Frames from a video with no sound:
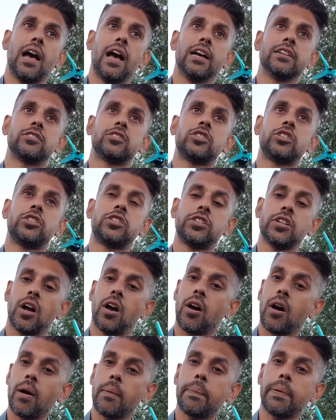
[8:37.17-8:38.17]
as
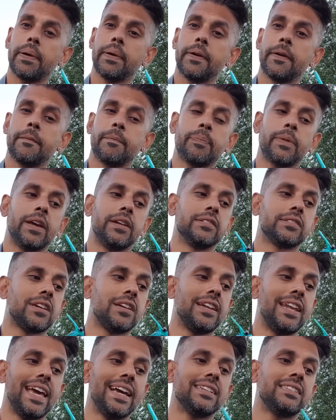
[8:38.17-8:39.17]
sharp and as
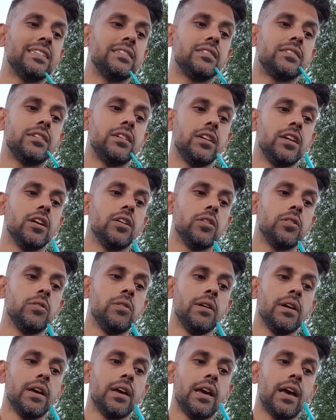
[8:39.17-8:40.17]
connected to you